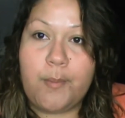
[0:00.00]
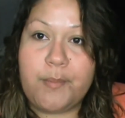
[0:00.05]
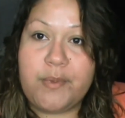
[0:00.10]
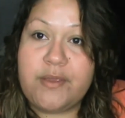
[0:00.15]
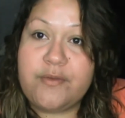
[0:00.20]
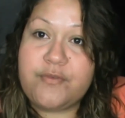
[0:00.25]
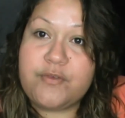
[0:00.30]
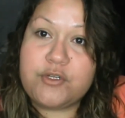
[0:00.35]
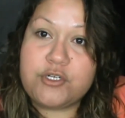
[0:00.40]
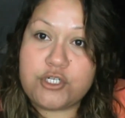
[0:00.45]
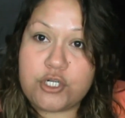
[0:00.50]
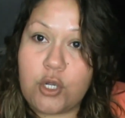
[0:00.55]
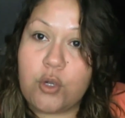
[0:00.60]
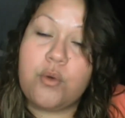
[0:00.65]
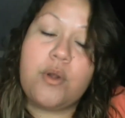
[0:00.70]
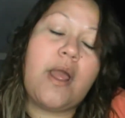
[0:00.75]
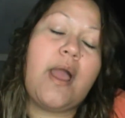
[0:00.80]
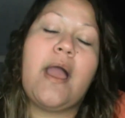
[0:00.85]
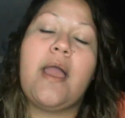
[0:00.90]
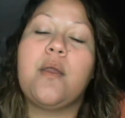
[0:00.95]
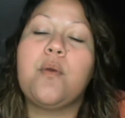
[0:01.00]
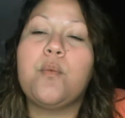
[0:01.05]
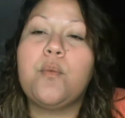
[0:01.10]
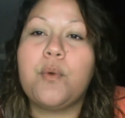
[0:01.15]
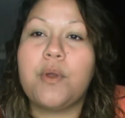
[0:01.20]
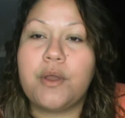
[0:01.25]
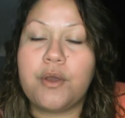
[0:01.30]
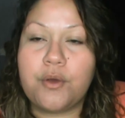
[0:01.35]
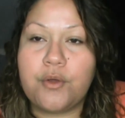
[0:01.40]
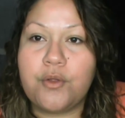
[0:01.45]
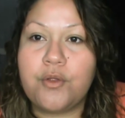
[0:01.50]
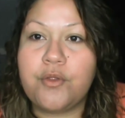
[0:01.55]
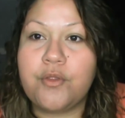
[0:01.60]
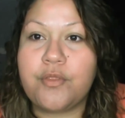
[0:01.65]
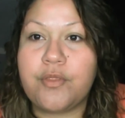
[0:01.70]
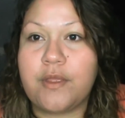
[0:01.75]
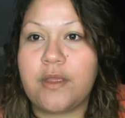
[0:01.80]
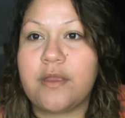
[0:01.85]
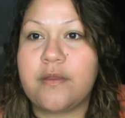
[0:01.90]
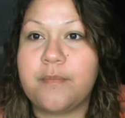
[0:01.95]
If you don't, I will
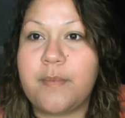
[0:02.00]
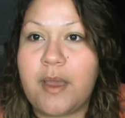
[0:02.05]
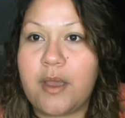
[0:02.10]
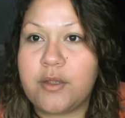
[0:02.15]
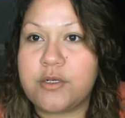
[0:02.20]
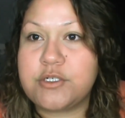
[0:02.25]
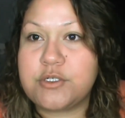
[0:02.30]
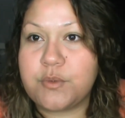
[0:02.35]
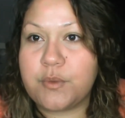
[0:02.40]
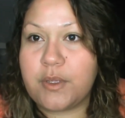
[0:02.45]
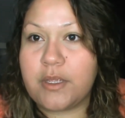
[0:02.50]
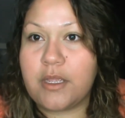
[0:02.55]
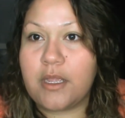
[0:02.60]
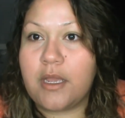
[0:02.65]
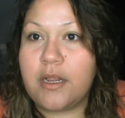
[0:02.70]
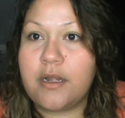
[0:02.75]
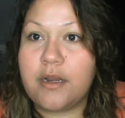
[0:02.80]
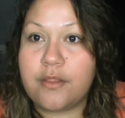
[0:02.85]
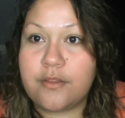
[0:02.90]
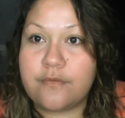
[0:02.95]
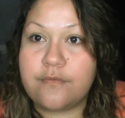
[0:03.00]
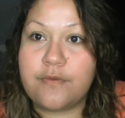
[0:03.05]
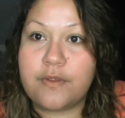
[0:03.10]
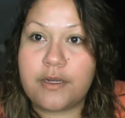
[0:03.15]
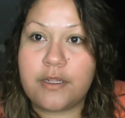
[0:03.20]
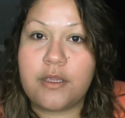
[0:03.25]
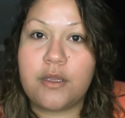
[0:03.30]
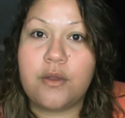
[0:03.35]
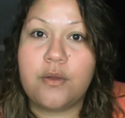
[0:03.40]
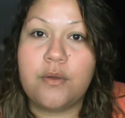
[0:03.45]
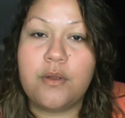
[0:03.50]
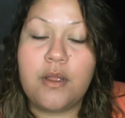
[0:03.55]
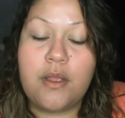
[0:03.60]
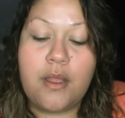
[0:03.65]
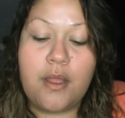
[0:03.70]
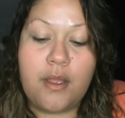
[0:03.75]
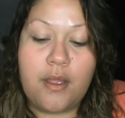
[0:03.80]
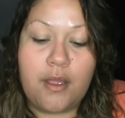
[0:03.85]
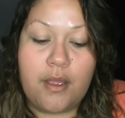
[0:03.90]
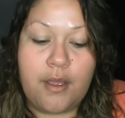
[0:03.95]
think about doing another video,
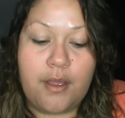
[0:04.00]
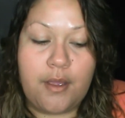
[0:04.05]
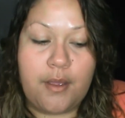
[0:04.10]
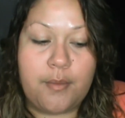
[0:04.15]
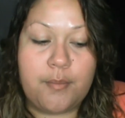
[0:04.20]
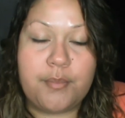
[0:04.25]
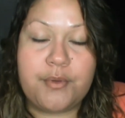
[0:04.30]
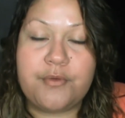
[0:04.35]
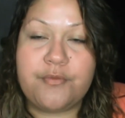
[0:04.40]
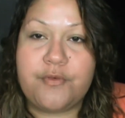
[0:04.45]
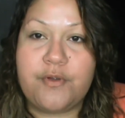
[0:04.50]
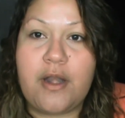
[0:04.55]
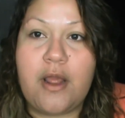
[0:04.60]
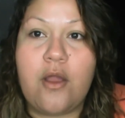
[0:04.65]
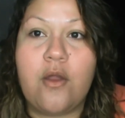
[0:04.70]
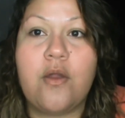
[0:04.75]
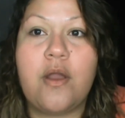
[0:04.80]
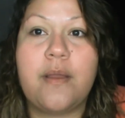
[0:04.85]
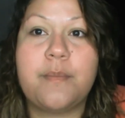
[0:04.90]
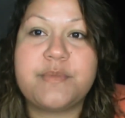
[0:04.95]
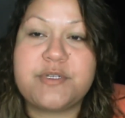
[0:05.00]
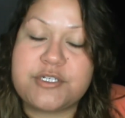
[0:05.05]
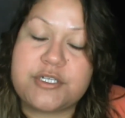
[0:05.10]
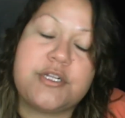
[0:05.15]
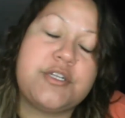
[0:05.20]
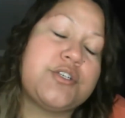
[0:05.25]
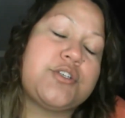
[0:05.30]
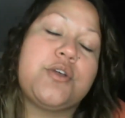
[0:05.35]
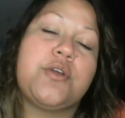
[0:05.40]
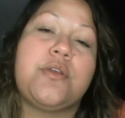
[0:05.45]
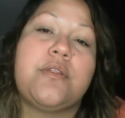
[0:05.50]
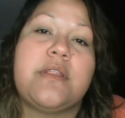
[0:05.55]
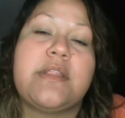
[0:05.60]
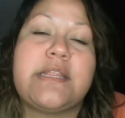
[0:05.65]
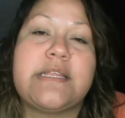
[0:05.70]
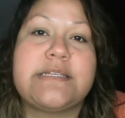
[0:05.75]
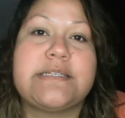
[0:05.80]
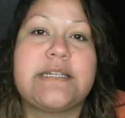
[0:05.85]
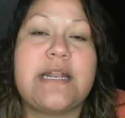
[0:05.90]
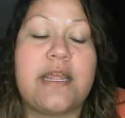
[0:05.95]
but for now I'm just going to show you the
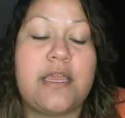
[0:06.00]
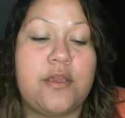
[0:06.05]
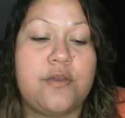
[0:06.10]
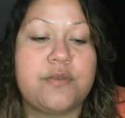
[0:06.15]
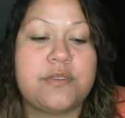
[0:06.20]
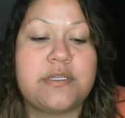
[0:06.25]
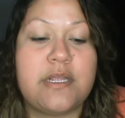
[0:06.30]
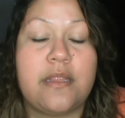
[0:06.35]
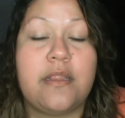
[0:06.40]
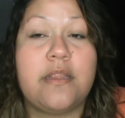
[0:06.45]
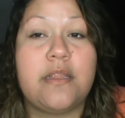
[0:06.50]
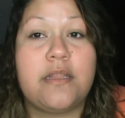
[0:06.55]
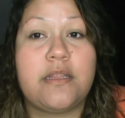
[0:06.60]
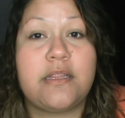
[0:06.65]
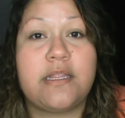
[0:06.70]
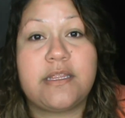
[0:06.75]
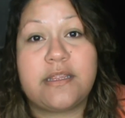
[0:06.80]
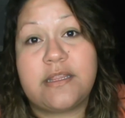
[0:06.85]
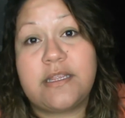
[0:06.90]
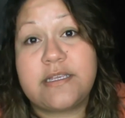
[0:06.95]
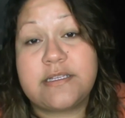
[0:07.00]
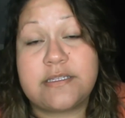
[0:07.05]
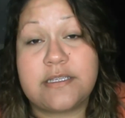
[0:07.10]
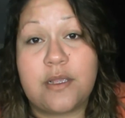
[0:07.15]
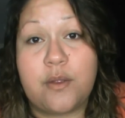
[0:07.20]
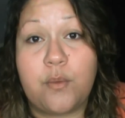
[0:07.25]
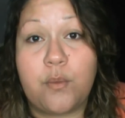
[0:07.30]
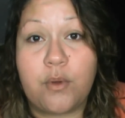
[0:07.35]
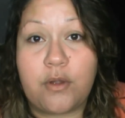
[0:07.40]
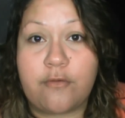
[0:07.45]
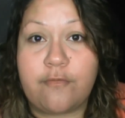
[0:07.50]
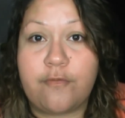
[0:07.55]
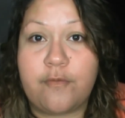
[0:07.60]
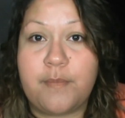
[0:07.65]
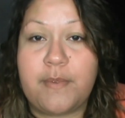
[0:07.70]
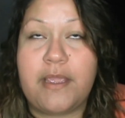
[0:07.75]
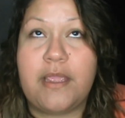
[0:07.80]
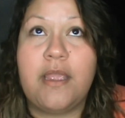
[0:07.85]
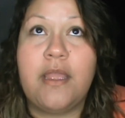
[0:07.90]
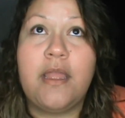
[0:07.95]
things that I use and the things that work for
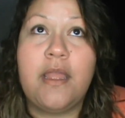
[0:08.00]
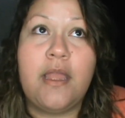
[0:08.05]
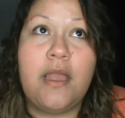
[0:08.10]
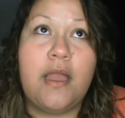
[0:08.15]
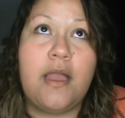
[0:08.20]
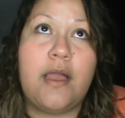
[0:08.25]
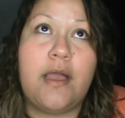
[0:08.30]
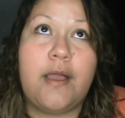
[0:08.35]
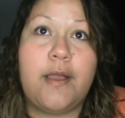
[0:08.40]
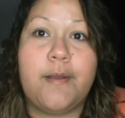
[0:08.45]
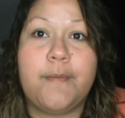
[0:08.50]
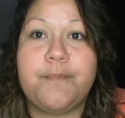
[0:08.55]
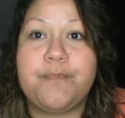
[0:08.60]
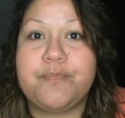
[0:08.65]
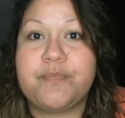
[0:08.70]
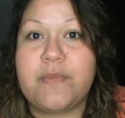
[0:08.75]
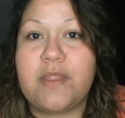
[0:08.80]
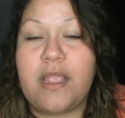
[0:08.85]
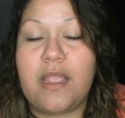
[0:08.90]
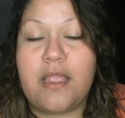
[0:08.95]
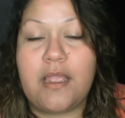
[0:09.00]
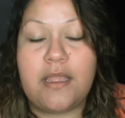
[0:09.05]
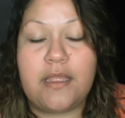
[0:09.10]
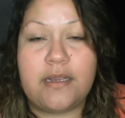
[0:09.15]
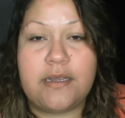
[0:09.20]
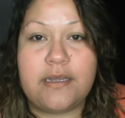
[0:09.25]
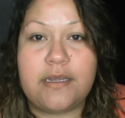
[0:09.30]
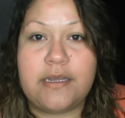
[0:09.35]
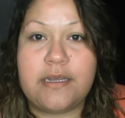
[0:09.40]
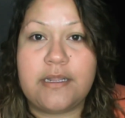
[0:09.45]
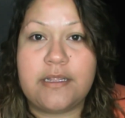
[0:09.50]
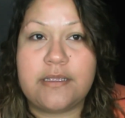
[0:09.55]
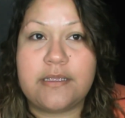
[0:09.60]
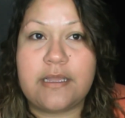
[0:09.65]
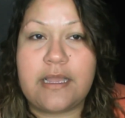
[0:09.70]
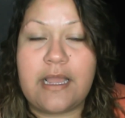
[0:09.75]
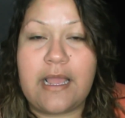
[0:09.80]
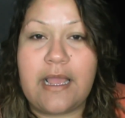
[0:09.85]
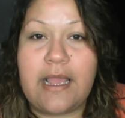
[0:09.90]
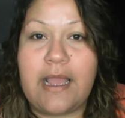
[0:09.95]
me, and
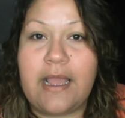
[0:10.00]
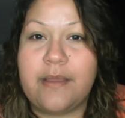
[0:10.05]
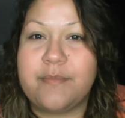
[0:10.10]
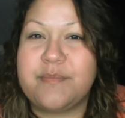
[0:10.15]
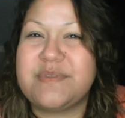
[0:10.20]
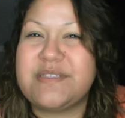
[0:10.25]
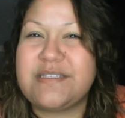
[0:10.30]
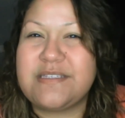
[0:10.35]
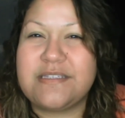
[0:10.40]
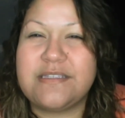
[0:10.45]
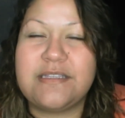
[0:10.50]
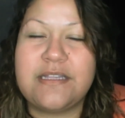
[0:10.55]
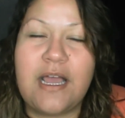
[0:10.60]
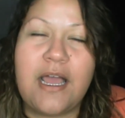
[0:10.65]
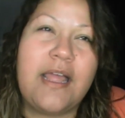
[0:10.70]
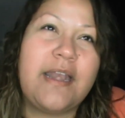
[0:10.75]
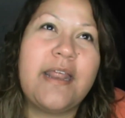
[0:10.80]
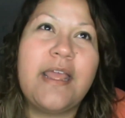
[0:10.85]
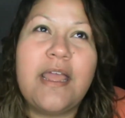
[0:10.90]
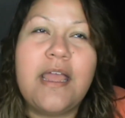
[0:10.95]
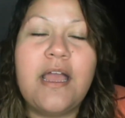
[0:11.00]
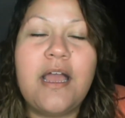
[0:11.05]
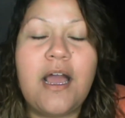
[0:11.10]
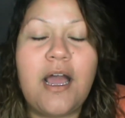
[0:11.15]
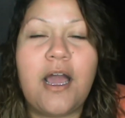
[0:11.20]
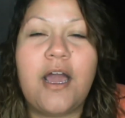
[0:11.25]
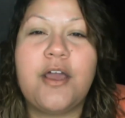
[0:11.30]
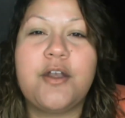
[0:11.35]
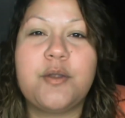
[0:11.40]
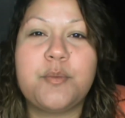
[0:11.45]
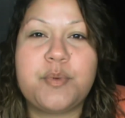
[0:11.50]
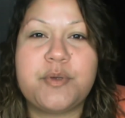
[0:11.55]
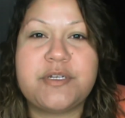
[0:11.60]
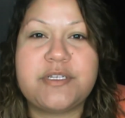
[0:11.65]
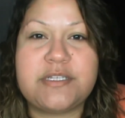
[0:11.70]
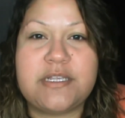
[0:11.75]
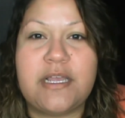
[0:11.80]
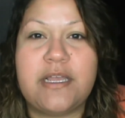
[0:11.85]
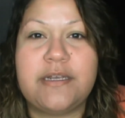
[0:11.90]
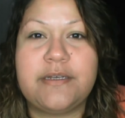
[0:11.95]
I'm not
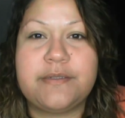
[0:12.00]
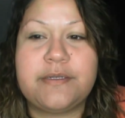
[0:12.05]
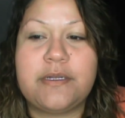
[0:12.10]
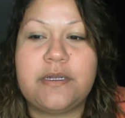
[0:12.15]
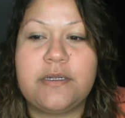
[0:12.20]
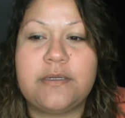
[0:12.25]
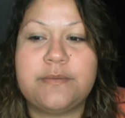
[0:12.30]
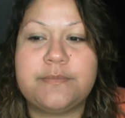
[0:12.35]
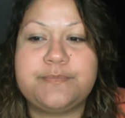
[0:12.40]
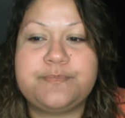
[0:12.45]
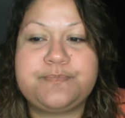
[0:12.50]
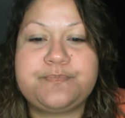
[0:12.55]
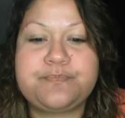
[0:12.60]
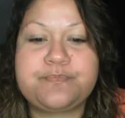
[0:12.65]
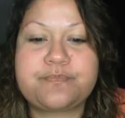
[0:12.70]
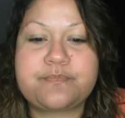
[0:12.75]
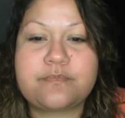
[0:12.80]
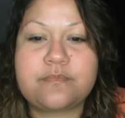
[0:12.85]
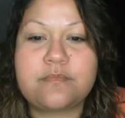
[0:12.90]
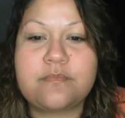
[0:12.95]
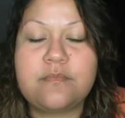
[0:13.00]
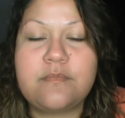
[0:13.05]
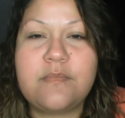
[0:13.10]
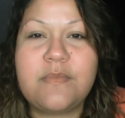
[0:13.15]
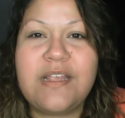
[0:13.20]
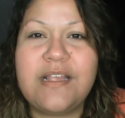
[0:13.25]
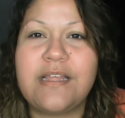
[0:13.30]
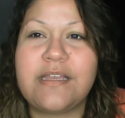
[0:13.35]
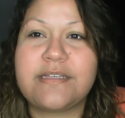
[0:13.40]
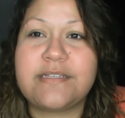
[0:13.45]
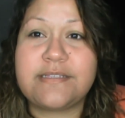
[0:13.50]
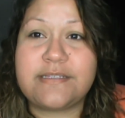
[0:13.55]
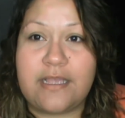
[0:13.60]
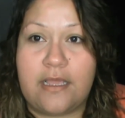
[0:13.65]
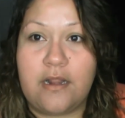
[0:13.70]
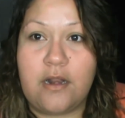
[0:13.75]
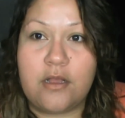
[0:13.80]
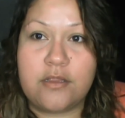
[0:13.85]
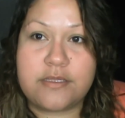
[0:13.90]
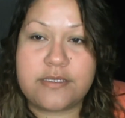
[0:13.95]
100% like
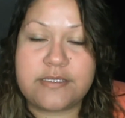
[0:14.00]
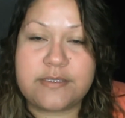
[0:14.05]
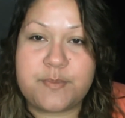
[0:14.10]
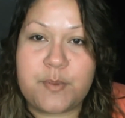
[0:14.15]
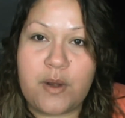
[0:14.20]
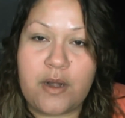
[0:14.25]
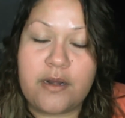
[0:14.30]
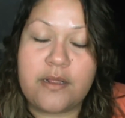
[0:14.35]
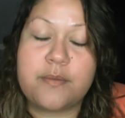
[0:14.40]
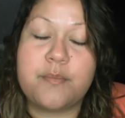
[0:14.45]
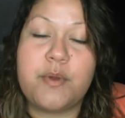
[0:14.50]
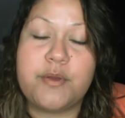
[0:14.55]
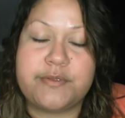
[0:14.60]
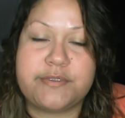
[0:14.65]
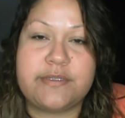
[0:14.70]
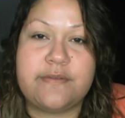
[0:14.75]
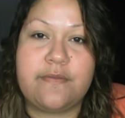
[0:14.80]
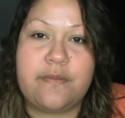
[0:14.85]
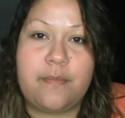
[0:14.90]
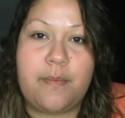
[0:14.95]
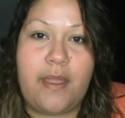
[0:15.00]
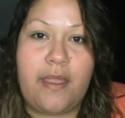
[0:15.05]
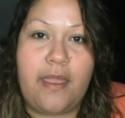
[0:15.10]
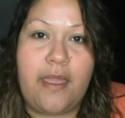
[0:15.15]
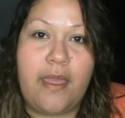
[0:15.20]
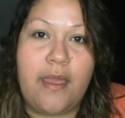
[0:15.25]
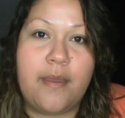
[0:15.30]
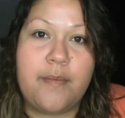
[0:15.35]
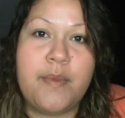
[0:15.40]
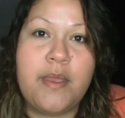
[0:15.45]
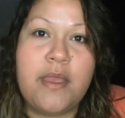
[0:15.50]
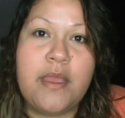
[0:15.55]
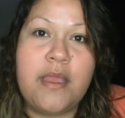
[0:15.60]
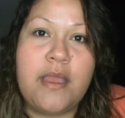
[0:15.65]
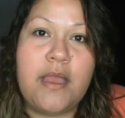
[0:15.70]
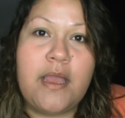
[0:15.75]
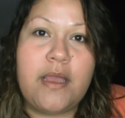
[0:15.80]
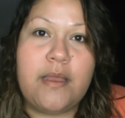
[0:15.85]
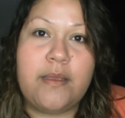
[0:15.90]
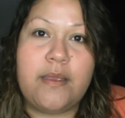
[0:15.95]
set on these products. Most of them I am.
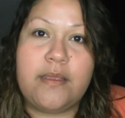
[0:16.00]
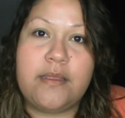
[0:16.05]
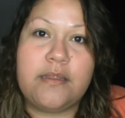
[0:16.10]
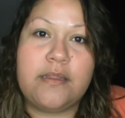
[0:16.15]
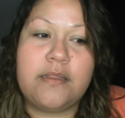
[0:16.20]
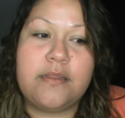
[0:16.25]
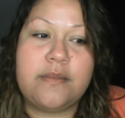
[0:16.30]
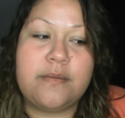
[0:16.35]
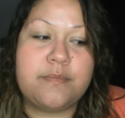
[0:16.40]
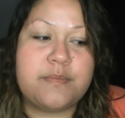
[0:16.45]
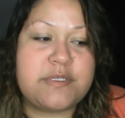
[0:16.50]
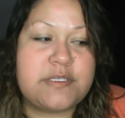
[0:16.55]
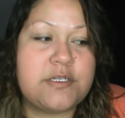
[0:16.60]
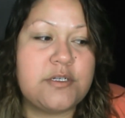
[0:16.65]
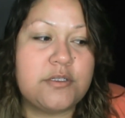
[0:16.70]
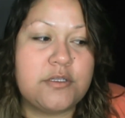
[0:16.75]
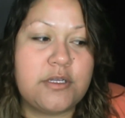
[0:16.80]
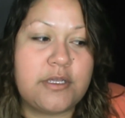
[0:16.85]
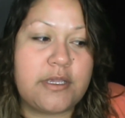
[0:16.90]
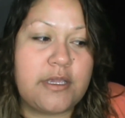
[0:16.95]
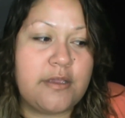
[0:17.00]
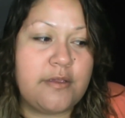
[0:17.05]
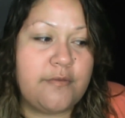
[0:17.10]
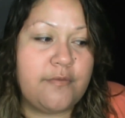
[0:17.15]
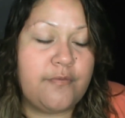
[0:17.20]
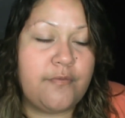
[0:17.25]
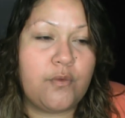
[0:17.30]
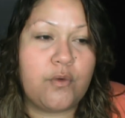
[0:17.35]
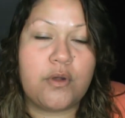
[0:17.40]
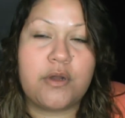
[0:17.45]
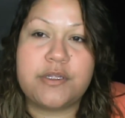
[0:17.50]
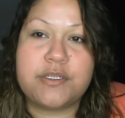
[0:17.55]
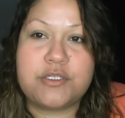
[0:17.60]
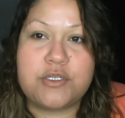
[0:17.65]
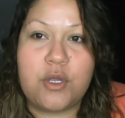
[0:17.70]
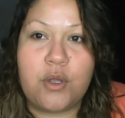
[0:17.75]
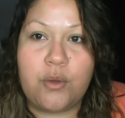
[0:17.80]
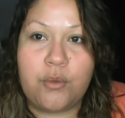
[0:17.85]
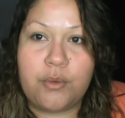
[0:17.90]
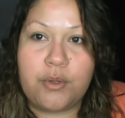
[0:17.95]
I'm still looking for a
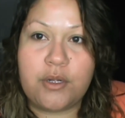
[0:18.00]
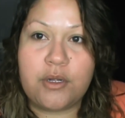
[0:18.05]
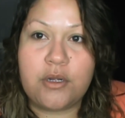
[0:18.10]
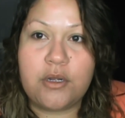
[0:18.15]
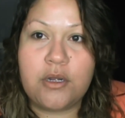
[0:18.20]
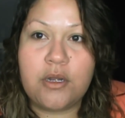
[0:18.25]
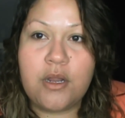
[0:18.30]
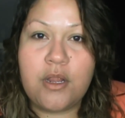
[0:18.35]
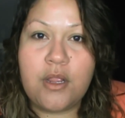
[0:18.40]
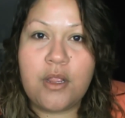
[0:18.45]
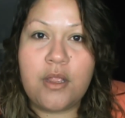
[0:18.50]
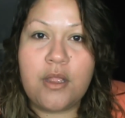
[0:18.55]
toner,